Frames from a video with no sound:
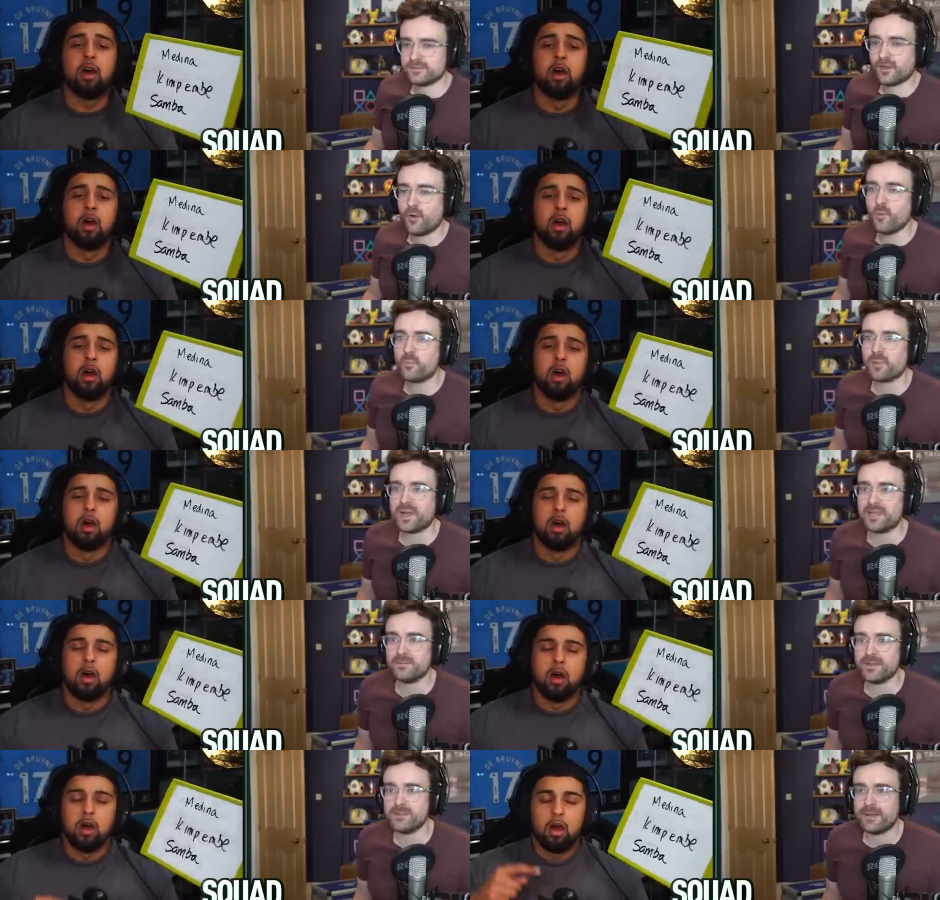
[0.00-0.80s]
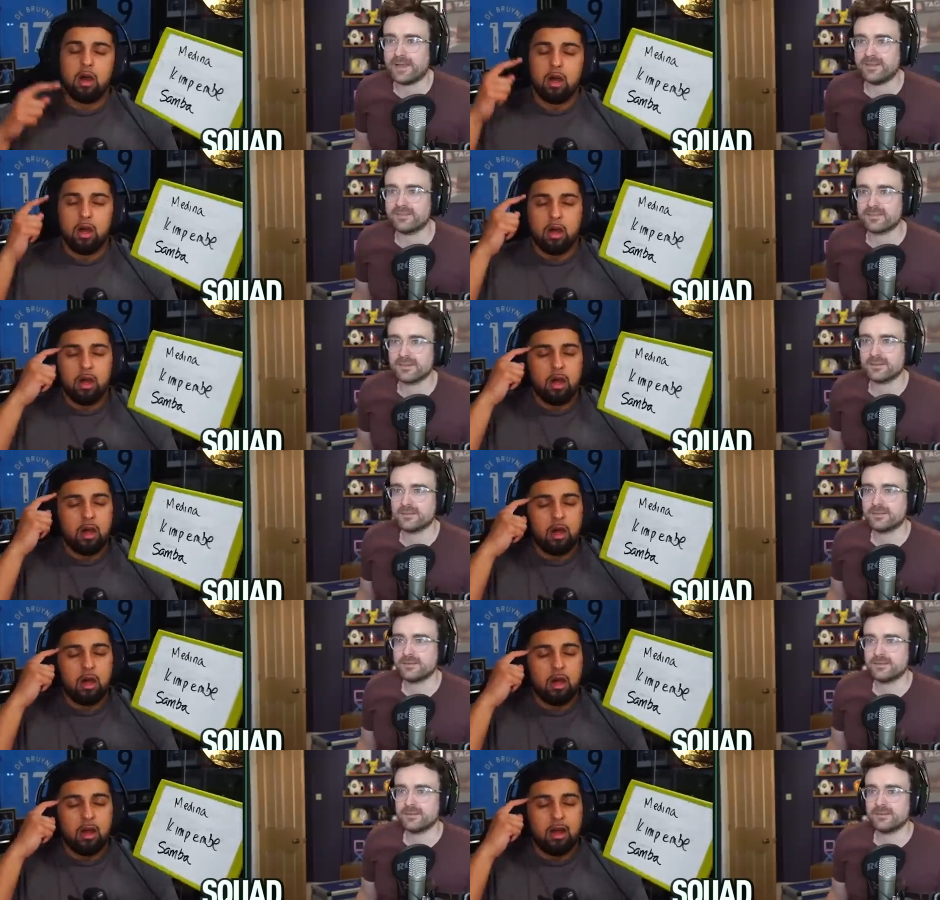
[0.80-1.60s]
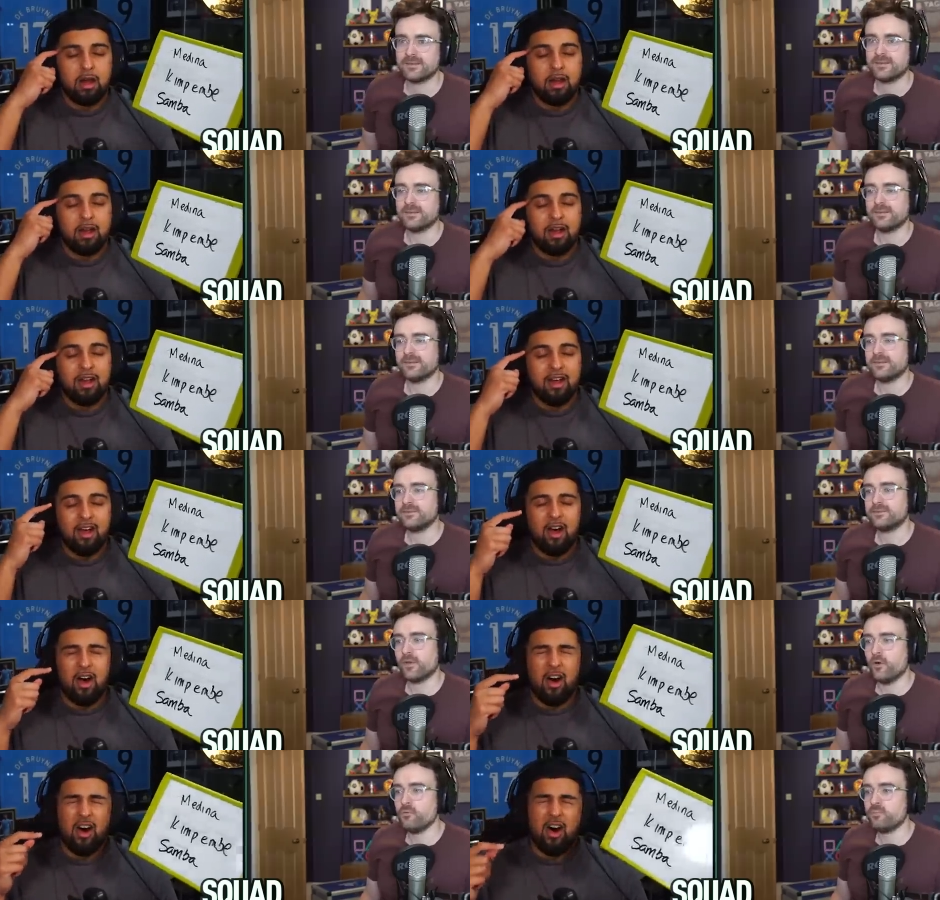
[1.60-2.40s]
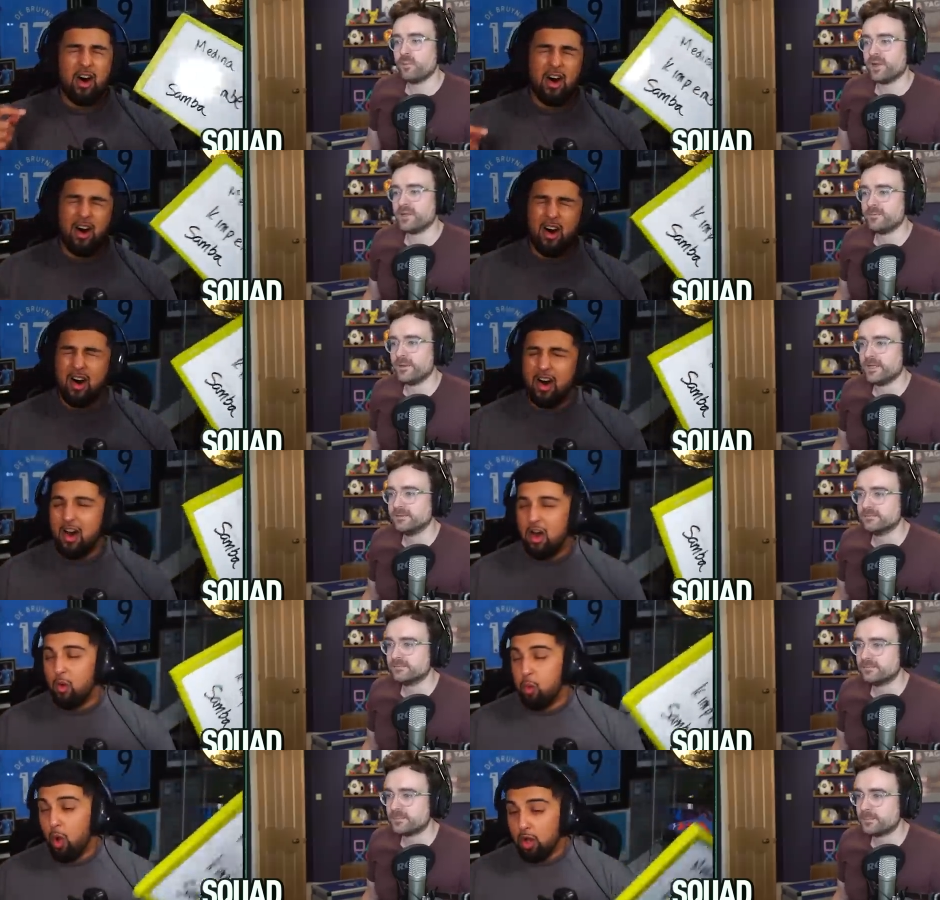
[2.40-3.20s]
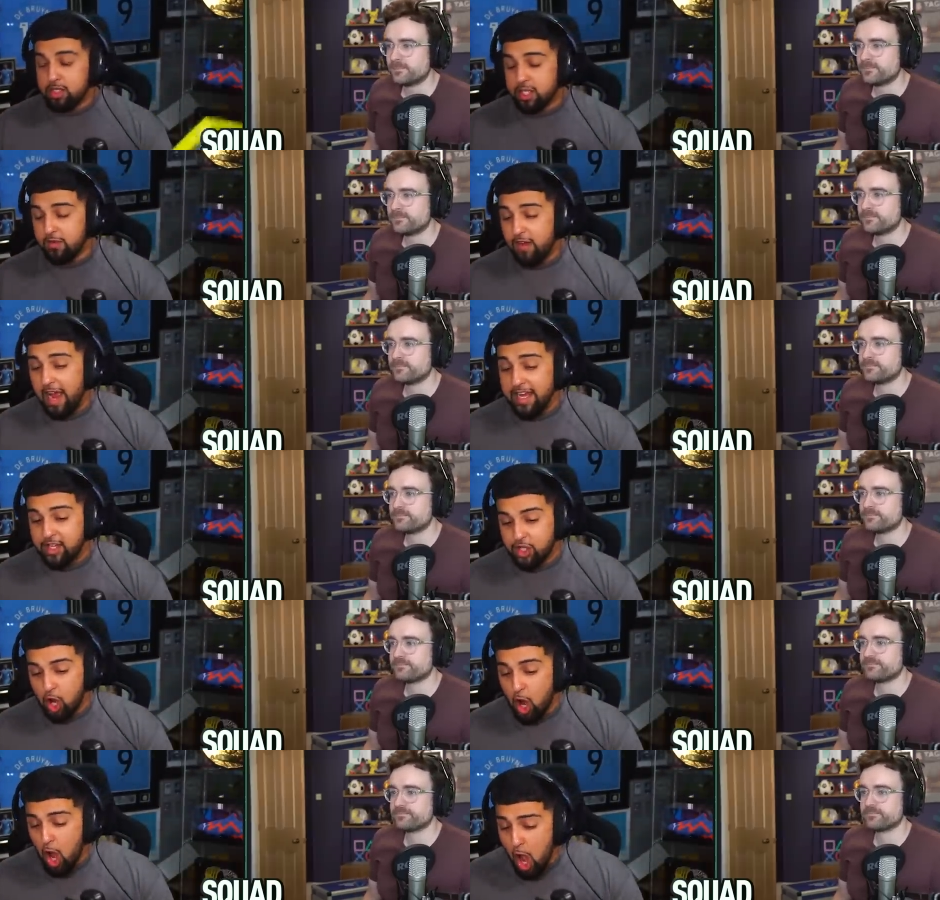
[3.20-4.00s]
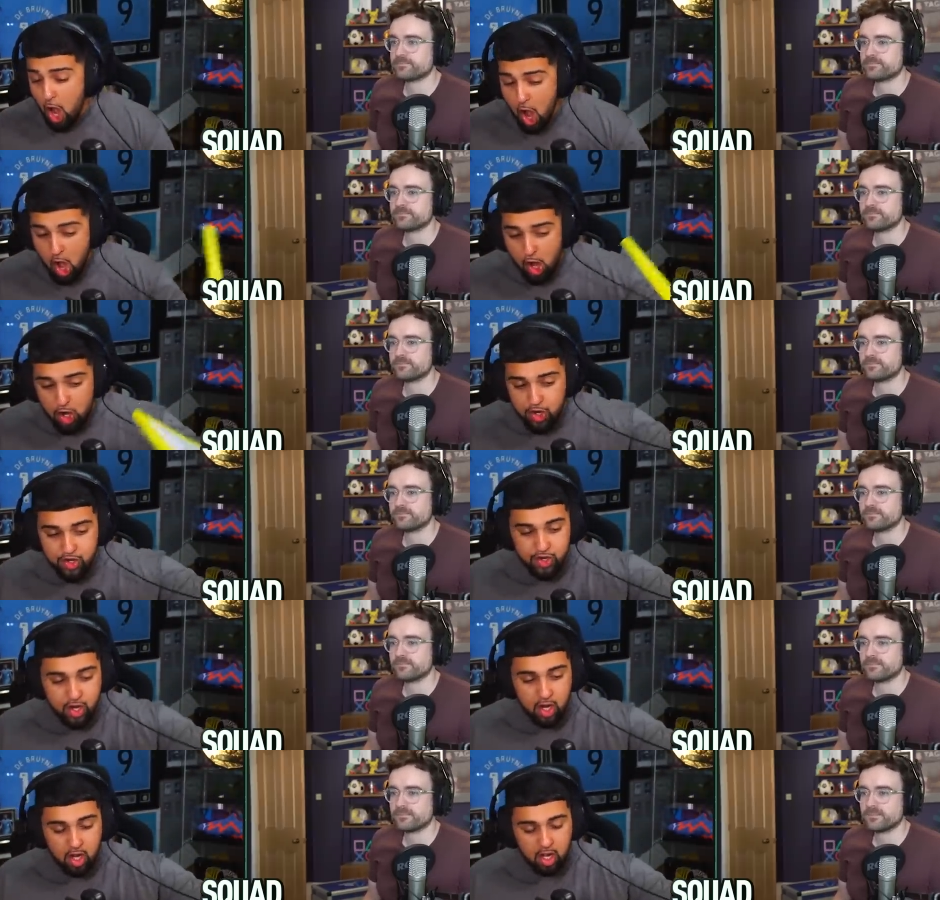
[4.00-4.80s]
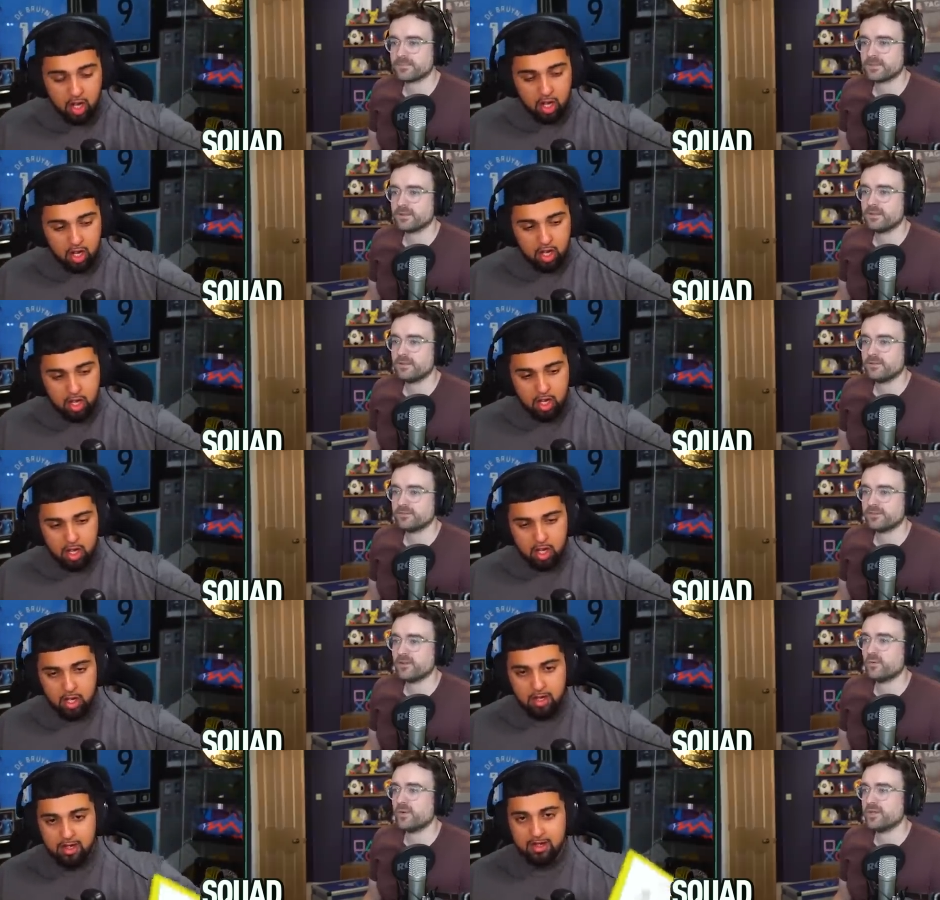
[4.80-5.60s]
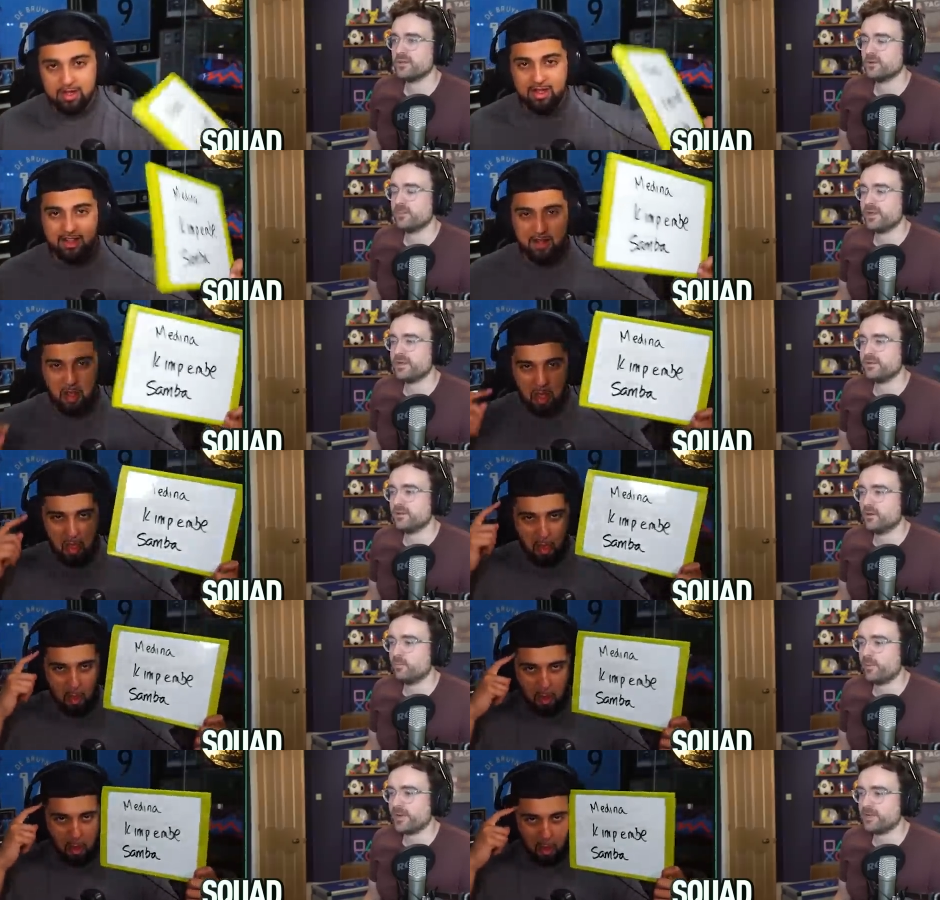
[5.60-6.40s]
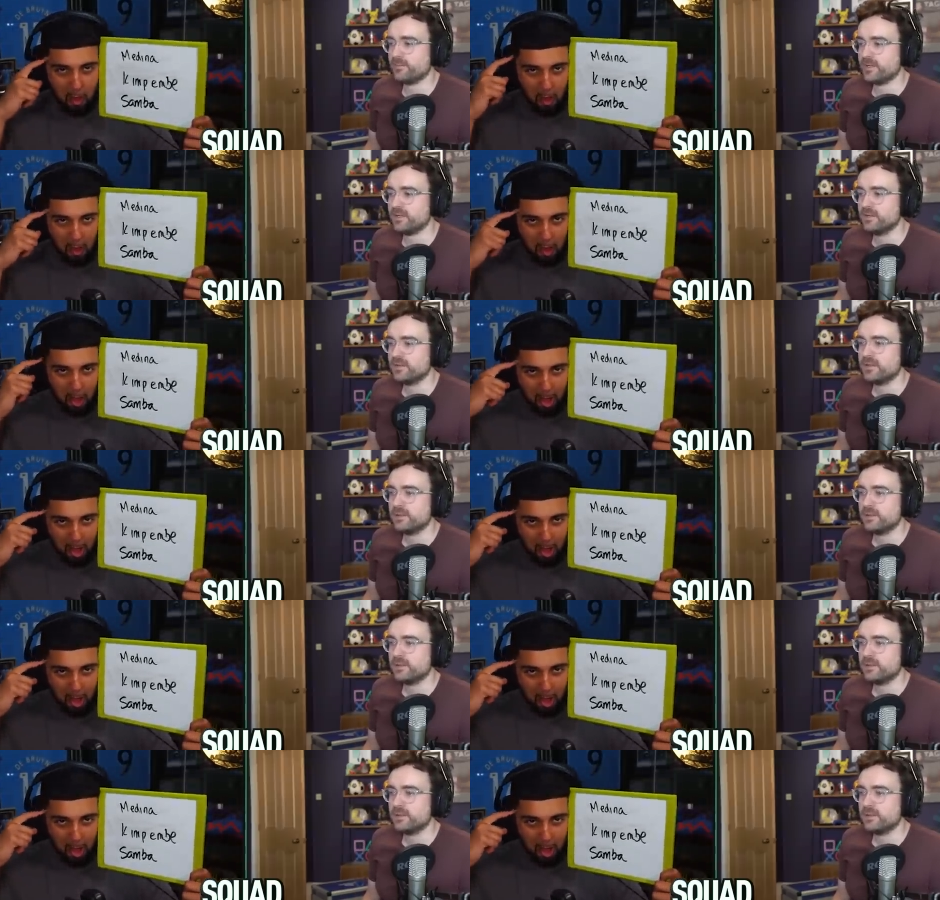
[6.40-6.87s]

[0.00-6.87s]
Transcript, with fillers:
Speaker 1: Don't bait me, mate. Don't bait me. Oh, what have I done? There's no way you're not baiting me.